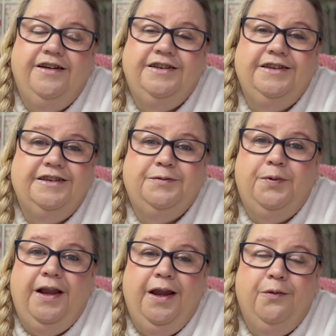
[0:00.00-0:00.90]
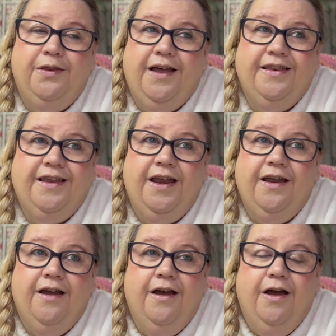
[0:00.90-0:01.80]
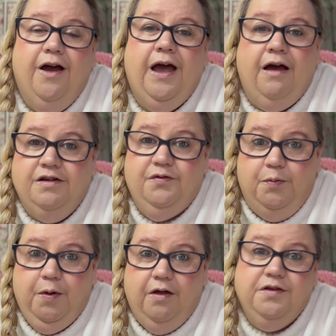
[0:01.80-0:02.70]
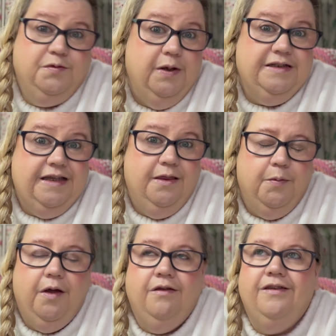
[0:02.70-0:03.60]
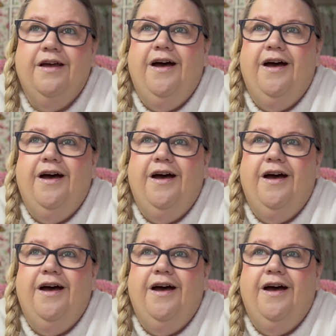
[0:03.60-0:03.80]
She just played with that thing out of the bath as well as in the bath.